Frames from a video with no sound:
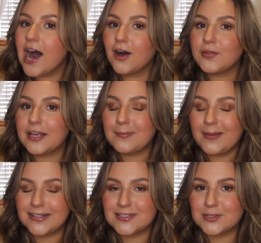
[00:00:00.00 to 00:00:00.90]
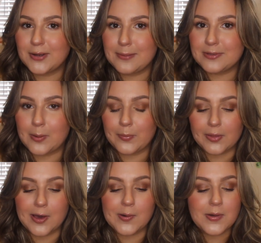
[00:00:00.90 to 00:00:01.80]
I'll link my Instagram down
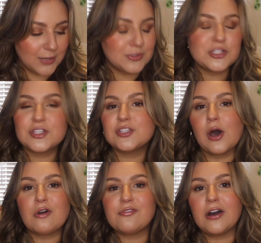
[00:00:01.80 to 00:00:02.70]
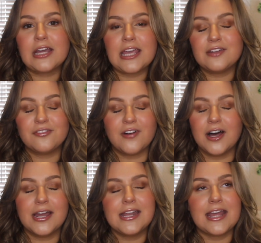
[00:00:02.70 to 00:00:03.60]
below. It was just so funky and
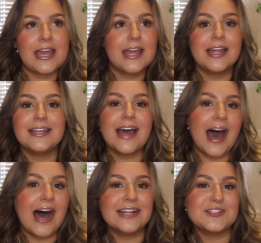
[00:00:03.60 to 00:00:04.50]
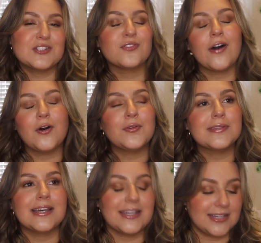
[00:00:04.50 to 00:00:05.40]
fun, and I just felt
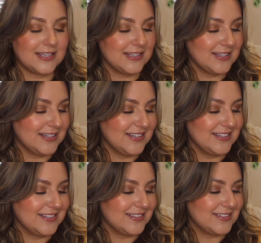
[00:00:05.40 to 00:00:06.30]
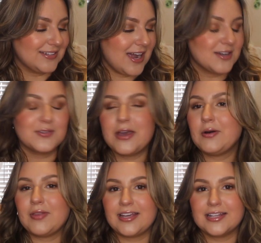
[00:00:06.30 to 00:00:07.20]
like, I don't
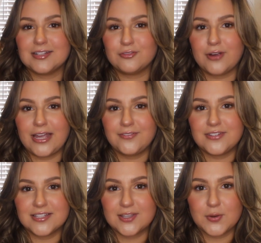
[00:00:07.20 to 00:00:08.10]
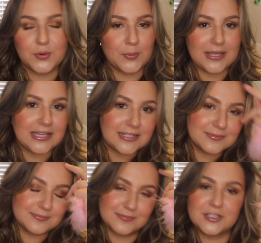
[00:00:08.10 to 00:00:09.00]
know, like a rave disco
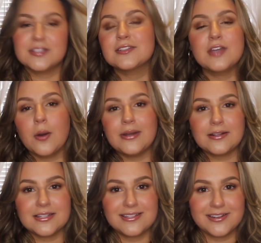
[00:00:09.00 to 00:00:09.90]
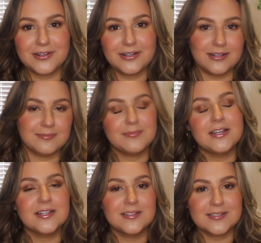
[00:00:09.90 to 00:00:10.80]
queen just going out to dinner in a
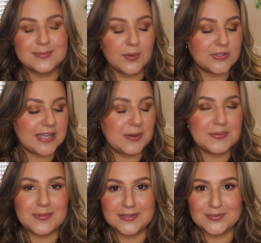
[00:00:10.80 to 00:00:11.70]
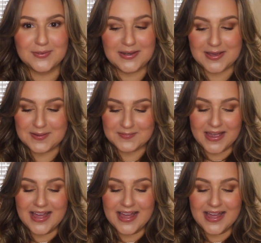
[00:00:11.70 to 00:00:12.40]
small town in Pennsylvania.